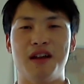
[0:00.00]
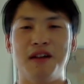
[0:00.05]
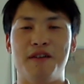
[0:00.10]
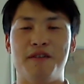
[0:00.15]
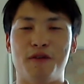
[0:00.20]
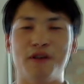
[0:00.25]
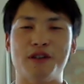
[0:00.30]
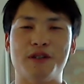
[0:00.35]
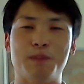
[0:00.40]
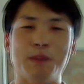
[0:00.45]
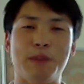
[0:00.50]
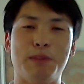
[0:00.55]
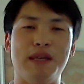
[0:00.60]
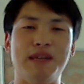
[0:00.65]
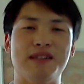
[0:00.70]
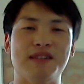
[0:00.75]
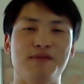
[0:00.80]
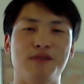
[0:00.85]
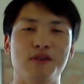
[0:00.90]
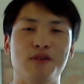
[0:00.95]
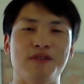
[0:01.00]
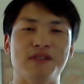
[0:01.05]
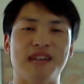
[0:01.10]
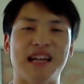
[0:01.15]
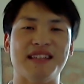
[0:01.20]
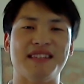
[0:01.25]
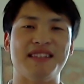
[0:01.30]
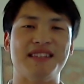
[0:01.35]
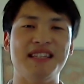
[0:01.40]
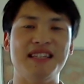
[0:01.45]
First big piece of news
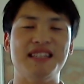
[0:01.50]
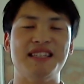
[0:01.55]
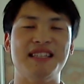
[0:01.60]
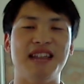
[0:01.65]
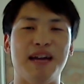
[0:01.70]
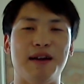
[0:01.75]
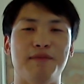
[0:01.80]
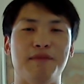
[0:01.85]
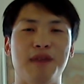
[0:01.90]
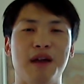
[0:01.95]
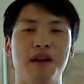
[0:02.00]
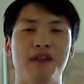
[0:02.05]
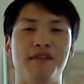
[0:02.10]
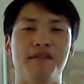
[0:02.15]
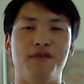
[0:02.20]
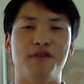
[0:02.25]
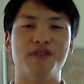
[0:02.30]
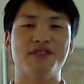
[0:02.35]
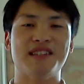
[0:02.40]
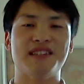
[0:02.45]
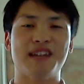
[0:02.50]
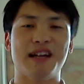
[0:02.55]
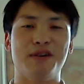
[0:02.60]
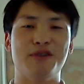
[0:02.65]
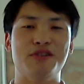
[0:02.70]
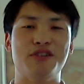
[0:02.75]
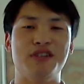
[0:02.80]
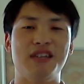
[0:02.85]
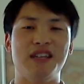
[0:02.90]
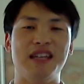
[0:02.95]
that CCM versus
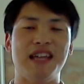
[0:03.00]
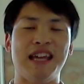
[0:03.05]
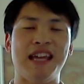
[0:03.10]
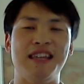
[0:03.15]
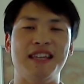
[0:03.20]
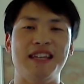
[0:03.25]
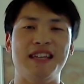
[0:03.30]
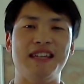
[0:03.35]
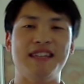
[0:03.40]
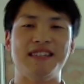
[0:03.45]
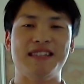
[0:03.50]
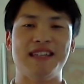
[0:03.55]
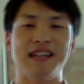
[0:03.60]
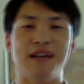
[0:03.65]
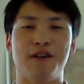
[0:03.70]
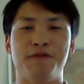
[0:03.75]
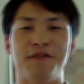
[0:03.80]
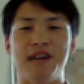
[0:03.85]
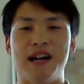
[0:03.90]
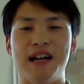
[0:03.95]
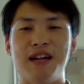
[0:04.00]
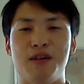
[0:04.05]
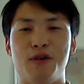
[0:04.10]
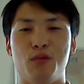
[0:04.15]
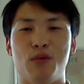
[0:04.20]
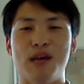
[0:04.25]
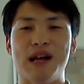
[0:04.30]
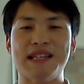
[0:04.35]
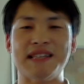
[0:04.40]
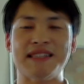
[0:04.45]
LGD in the ECL
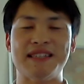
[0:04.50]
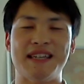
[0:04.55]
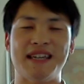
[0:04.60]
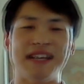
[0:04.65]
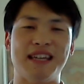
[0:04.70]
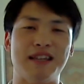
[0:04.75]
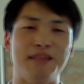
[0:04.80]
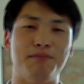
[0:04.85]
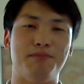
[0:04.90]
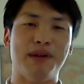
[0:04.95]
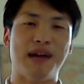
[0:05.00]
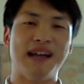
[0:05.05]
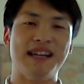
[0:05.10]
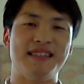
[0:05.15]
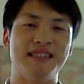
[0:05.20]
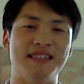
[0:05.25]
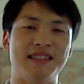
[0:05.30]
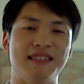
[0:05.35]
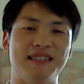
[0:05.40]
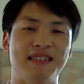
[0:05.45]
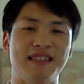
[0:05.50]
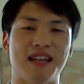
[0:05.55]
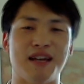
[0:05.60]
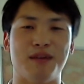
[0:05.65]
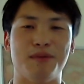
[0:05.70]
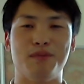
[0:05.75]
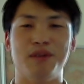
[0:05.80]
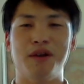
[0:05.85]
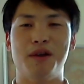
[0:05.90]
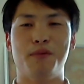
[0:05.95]
final was taken by
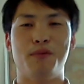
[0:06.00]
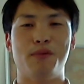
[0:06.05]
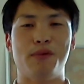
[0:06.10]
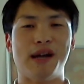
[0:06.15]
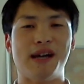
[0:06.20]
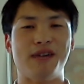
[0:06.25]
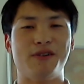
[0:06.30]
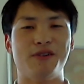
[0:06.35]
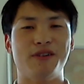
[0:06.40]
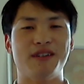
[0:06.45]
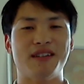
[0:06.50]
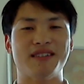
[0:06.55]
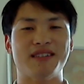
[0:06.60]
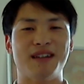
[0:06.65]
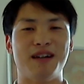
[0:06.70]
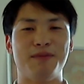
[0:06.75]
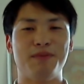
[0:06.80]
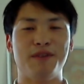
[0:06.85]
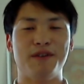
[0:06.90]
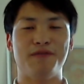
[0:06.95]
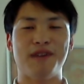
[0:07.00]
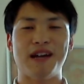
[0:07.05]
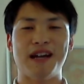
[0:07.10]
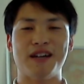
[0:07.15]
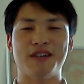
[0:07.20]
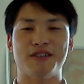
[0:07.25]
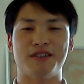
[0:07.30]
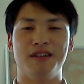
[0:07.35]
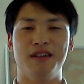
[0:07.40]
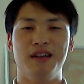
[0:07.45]
CCM, rather in a stomping
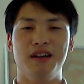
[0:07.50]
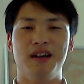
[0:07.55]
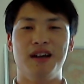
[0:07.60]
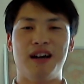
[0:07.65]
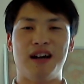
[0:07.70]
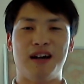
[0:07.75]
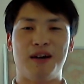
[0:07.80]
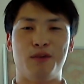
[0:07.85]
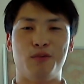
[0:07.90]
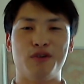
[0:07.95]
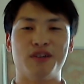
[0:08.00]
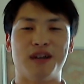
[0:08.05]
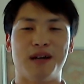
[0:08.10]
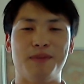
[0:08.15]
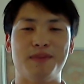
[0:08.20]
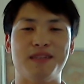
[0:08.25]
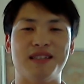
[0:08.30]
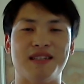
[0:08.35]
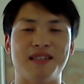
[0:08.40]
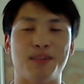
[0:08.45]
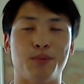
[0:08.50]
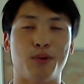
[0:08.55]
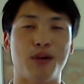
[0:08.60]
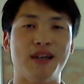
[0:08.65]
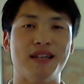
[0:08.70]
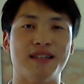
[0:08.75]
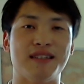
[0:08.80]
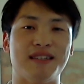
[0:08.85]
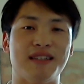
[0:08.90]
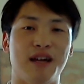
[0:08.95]
fashion, which comes in a
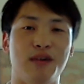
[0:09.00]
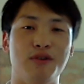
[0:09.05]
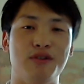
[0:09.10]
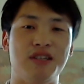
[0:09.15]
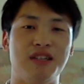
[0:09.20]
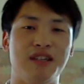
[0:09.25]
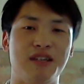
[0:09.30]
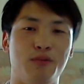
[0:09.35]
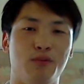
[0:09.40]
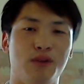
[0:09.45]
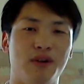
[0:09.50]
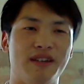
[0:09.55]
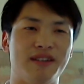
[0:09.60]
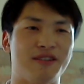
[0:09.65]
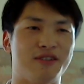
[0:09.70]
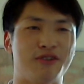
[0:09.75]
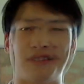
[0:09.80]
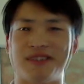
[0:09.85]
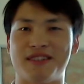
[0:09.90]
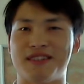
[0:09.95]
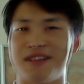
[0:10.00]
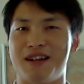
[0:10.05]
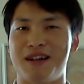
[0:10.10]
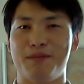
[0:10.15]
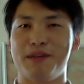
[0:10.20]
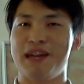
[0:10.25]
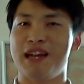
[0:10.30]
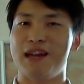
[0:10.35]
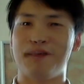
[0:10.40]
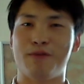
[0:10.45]
surprise because LGD was just
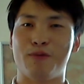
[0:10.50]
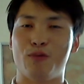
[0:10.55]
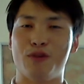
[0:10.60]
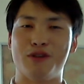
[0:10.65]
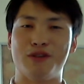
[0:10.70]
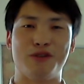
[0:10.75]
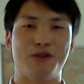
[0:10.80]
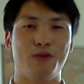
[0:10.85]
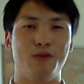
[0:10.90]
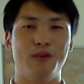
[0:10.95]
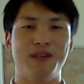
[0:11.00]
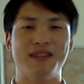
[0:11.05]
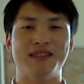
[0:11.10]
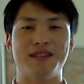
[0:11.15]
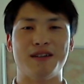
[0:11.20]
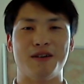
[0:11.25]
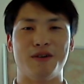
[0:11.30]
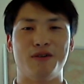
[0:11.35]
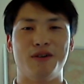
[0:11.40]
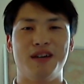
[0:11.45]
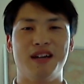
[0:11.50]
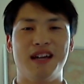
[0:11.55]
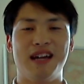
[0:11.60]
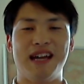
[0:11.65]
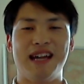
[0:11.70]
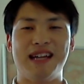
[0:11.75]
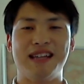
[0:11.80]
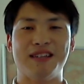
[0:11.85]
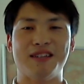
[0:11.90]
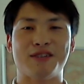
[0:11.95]
stomping everyone 2 weeks ago
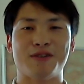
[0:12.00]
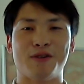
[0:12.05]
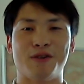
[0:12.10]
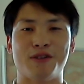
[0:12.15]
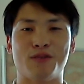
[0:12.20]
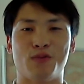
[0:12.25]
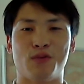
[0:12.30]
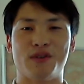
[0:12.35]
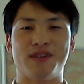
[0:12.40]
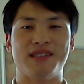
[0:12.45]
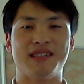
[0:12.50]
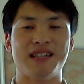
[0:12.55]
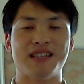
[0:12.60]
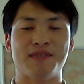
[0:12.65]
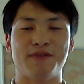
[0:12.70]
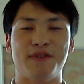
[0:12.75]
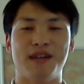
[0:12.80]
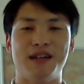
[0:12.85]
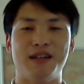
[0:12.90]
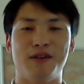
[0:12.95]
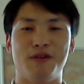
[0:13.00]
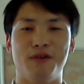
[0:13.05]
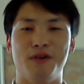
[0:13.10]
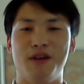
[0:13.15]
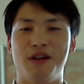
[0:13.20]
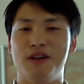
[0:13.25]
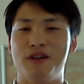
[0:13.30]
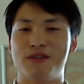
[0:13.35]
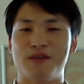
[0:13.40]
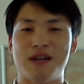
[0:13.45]
in the Stars Wars 6 final.
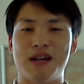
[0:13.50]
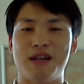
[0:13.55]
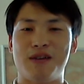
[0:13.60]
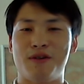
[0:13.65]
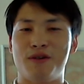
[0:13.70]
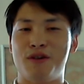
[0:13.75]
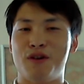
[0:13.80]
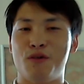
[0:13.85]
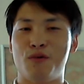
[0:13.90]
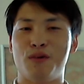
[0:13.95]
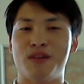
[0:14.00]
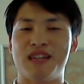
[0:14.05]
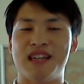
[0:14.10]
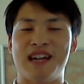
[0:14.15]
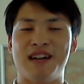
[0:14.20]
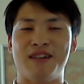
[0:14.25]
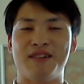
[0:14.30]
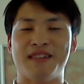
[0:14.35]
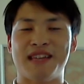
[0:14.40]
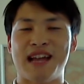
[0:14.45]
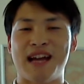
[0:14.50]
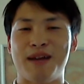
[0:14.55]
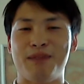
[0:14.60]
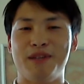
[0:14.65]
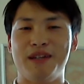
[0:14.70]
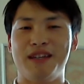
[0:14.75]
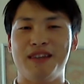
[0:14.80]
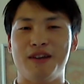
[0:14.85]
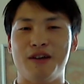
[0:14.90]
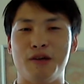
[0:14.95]
So I don't know what the hell is
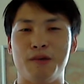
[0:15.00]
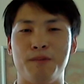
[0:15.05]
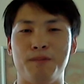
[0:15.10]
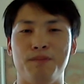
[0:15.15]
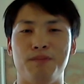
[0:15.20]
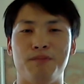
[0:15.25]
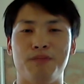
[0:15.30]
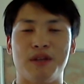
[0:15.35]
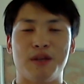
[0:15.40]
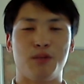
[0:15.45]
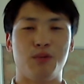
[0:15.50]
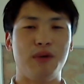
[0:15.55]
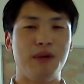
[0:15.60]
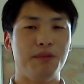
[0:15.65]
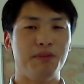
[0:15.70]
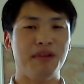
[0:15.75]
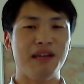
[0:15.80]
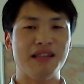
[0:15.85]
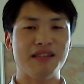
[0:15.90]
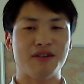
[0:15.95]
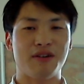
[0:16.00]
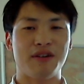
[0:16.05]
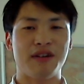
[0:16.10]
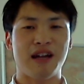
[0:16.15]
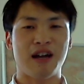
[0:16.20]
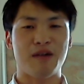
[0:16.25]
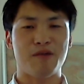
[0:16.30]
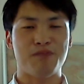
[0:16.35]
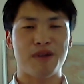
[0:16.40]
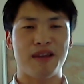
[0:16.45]
happening there, but the replays aren't
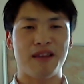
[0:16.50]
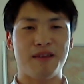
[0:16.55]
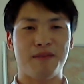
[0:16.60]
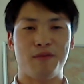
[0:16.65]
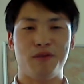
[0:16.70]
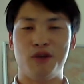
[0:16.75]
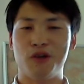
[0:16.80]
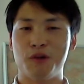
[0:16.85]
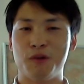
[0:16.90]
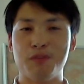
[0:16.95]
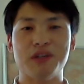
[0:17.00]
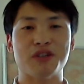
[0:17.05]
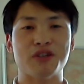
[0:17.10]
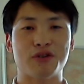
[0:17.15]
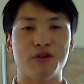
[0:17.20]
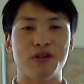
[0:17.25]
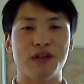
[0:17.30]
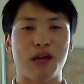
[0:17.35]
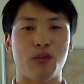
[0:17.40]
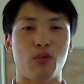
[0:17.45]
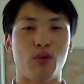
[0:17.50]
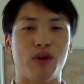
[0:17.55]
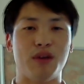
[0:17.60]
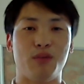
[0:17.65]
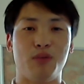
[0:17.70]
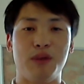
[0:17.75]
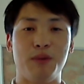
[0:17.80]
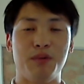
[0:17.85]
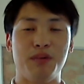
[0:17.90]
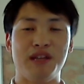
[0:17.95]
out. But you could be sure that when the
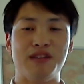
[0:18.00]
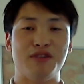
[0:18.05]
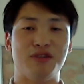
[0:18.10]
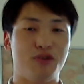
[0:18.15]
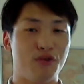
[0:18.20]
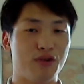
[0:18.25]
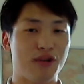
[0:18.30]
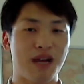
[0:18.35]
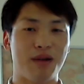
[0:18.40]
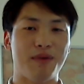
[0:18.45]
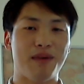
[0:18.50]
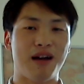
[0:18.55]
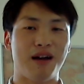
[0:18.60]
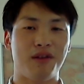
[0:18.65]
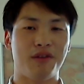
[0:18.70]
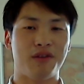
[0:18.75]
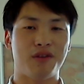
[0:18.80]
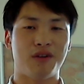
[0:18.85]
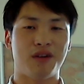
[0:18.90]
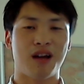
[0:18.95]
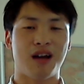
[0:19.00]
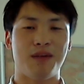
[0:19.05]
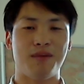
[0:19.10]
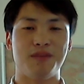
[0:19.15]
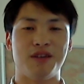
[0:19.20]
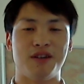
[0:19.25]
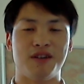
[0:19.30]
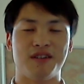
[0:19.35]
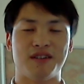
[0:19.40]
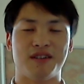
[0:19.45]
replays do come out,
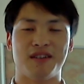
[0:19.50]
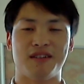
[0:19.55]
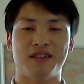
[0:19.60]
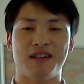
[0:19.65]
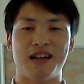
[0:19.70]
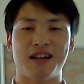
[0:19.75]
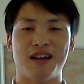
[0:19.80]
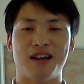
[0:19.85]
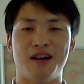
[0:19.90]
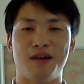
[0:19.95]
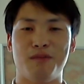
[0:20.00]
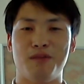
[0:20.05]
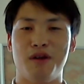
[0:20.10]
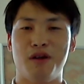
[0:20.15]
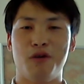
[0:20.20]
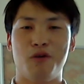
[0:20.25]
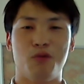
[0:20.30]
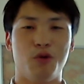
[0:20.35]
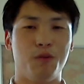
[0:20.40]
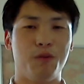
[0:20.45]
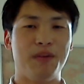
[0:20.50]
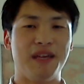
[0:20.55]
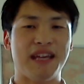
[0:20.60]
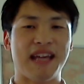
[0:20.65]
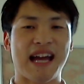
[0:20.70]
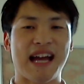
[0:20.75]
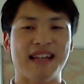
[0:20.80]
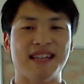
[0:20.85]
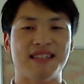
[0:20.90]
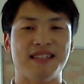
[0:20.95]
DotaCommentary.com will be
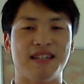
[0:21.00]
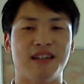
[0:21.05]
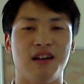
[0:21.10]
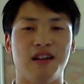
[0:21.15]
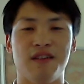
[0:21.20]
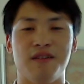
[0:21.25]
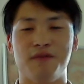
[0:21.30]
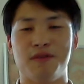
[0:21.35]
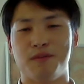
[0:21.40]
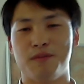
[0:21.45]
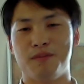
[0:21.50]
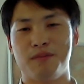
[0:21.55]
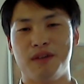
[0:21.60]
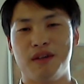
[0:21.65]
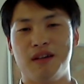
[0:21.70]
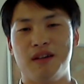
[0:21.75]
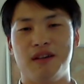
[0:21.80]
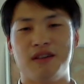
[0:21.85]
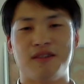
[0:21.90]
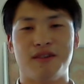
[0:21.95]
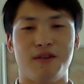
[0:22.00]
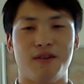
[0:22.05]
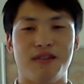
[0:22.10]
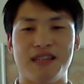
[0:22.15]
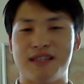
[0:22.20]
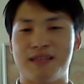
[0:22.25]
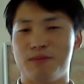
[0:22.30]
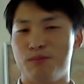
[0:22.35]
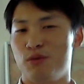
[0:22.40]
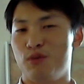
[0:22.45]
casting all of them. So
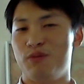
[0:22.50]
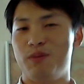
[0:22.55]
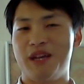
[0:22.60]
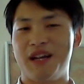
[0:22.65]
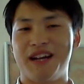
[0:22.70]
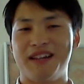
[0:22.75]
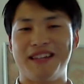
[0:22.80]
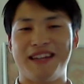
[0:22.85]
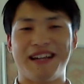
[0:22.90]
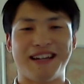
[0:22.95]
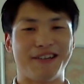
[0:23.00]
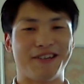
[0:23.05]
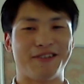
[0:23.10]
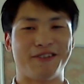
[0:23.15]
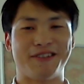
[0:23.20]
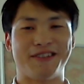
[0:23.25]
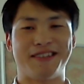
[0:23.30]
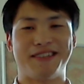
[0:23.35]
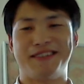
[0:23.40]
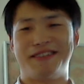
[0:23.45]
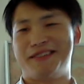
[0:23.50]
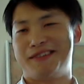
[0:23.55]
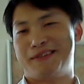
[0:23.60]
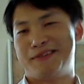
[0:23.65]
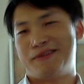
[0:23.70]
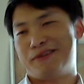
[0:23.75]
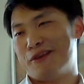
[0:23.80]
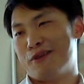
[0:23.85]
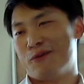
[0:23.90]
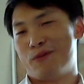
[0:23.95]
let's move beyond that because just
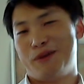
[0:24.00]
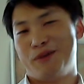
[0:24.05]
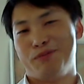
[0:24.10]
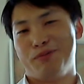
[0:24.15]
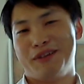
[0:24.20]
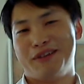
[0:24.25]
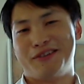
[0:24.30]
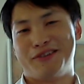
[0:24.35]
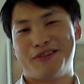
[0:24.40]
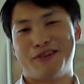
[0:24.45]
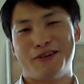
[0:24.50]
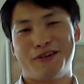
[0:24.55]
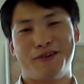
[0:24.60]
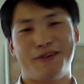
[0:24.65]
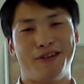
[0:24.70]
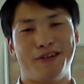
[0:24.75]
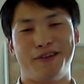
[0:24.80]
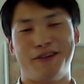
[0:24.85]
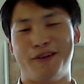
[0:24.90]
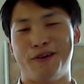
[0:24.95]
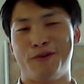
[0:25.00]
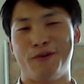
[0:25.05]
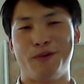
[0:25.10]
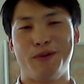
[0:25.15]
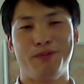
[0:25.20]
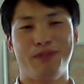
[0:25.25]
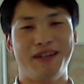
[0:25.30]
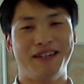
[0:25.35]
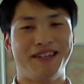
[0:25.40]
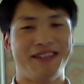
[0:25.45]
no replay to show. No
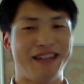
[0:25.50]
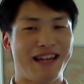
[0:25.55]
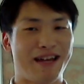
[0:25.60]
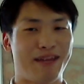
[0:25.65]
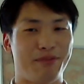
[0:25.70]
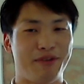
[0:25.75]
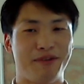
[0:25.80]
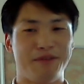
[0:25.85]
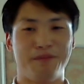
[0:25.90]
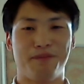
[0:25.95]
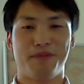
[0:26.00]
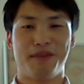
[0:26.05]
replay didn't happen.